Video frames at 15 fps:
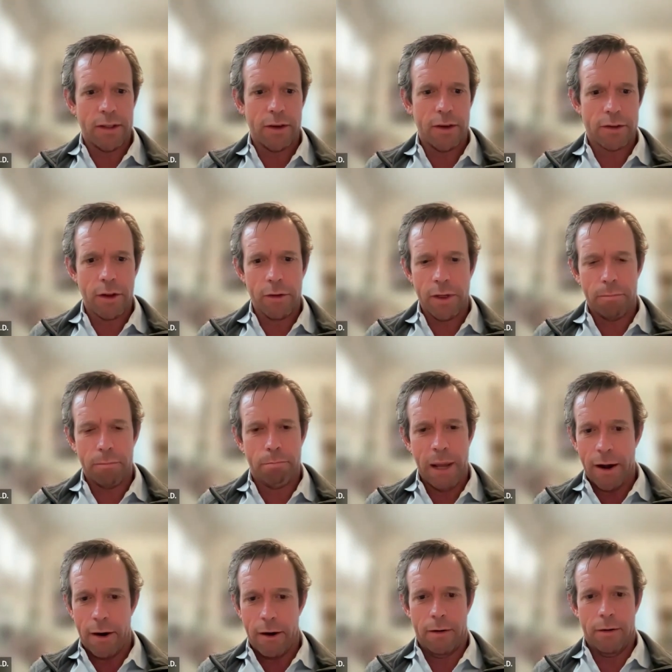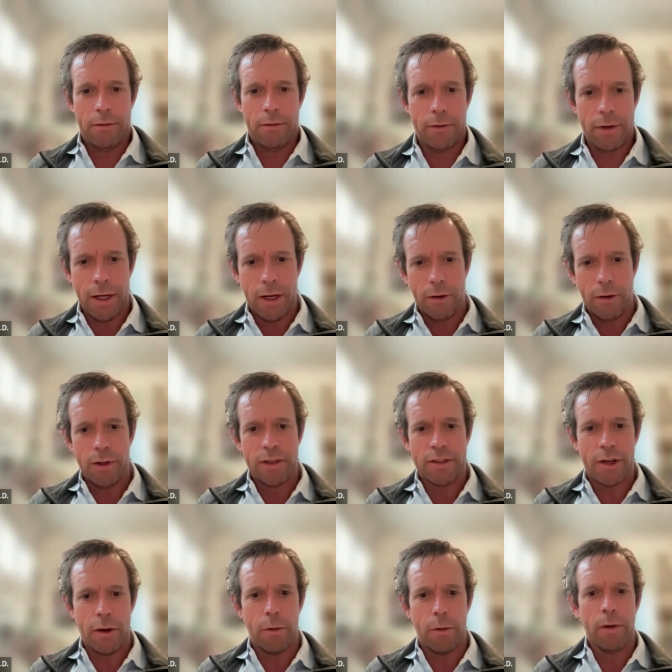there's only better you know and
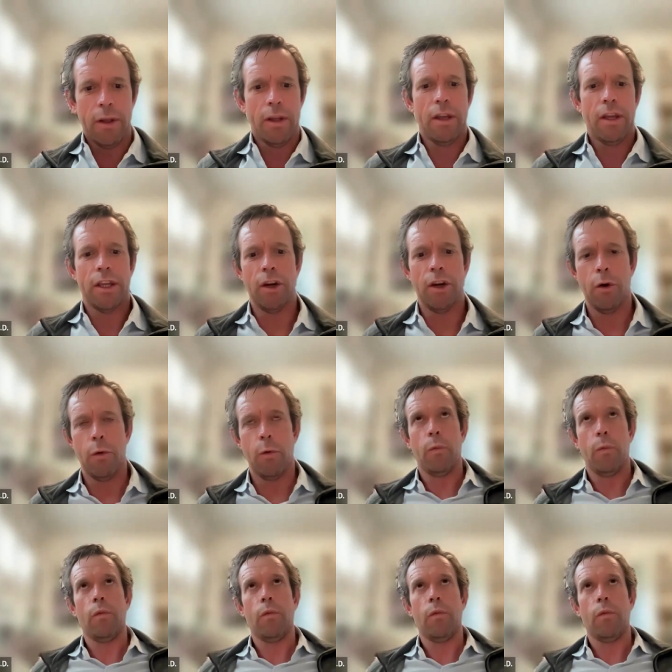so you know